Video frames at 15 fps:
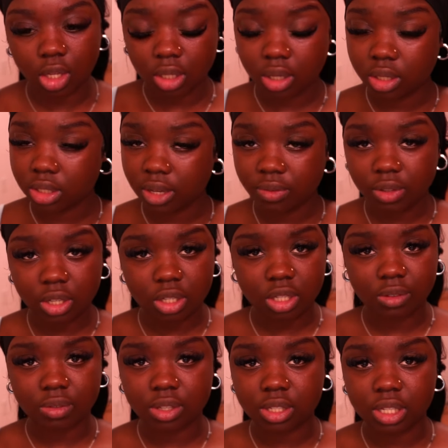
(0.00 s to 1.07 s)
You can definitely
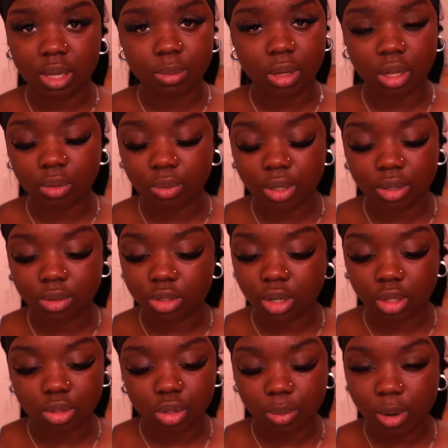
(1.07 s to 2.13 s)
achieve the same look with
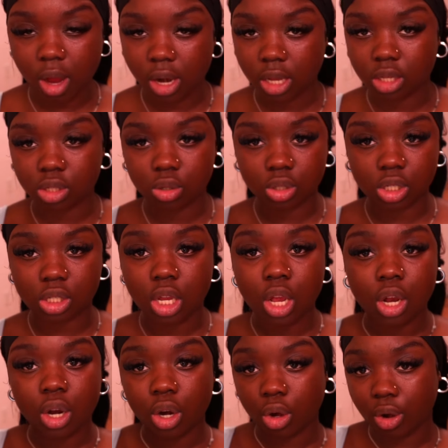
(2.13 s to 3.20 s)
drugstore products, so just
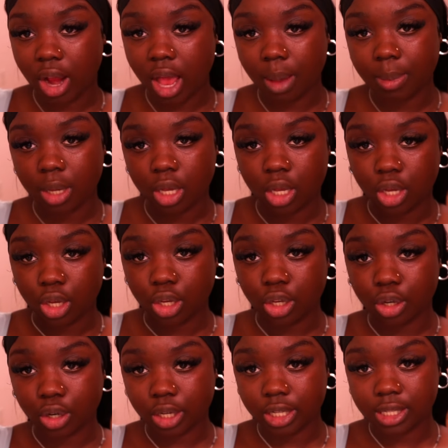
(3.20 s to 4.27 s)
grab
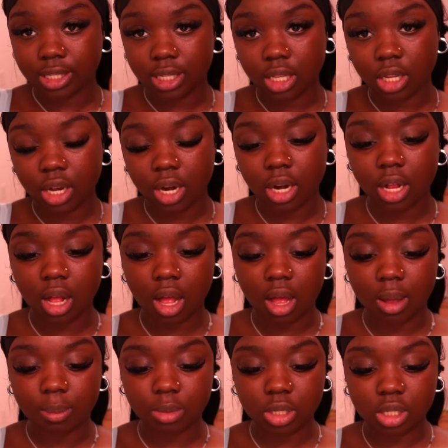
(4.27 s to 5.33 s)
your concealer.
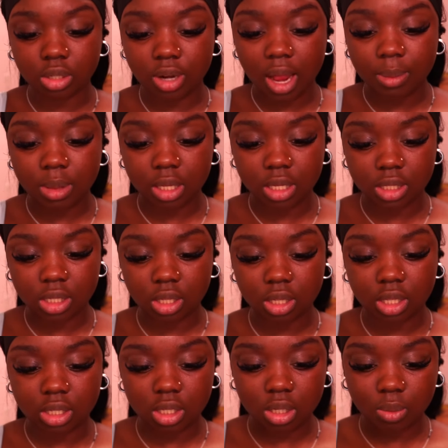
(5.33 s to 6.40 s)
Just grab the concealer.
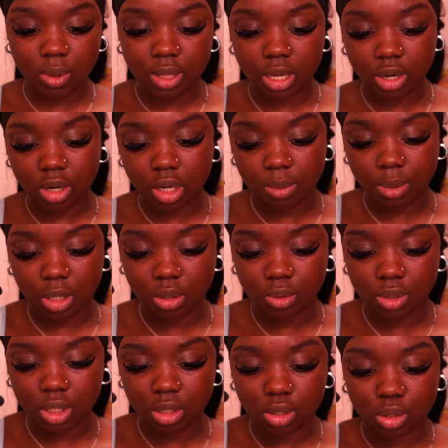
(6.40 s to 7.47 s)
This is the one that you're going to be
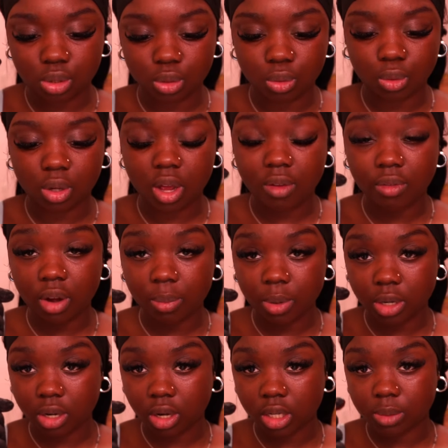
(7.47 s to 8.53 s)
using to cover up your
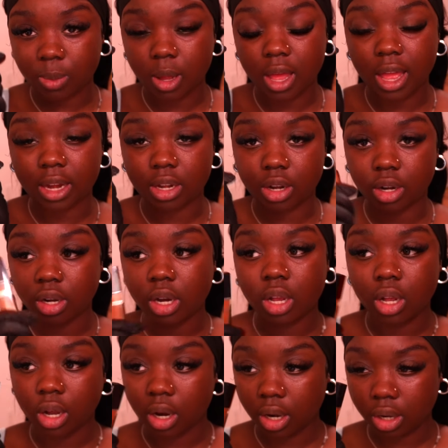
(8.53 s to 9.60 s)
dark spot and your
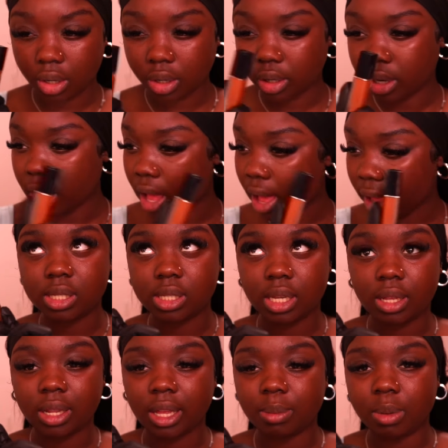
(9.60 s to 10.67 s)
under eye. Say
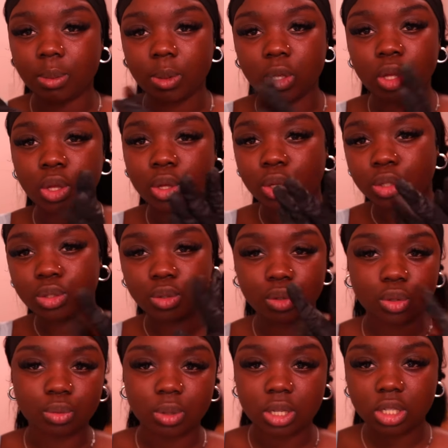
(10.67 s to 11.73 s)
like maybe
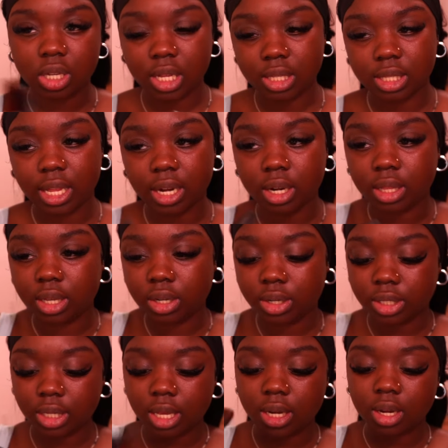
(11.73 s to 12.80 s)
2-3 shades lighter than your
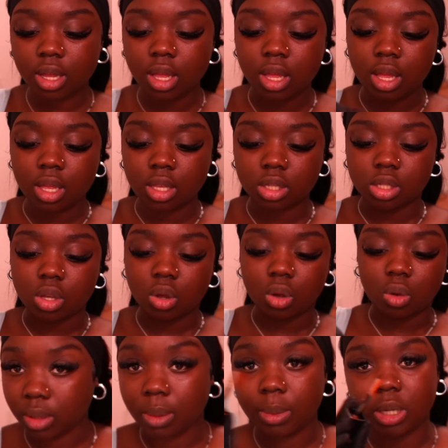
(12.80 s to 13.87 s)
skin.
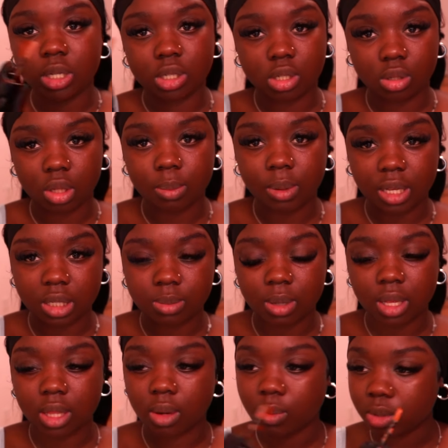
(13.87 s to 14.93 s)
So let me just do the placement
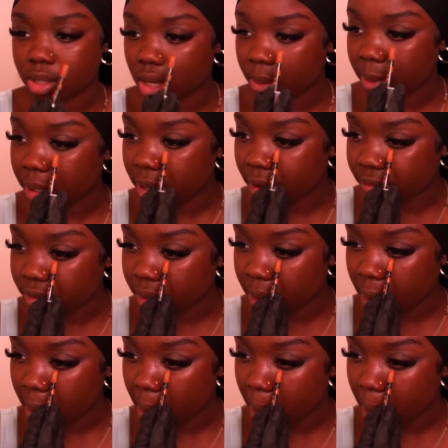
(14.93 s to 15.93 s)
and then we'll talk about it after.